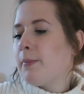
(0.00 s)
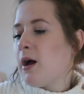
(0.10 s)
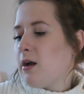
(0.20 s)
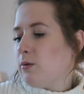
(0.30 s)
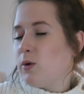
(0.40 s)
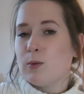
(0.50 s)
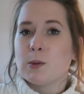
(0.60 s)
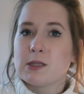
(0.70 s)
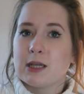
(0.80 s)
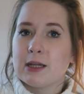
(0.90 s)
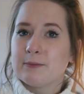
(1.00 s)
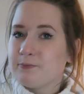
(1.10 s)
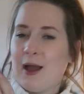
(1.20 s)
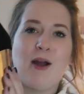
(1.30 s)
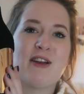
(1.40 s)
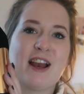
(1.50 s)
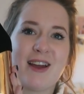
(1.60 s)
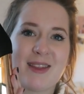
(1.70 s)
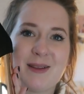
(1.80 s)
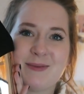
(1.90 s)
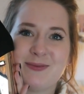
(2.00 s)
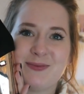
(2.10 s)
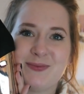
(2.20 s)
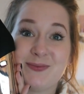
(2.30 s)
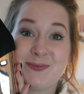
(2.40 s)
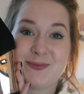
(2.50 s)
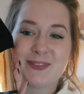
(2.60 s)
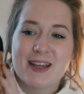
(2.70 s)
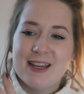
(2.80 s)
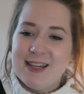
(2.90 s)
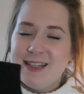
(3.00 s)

but we will see. I really like them.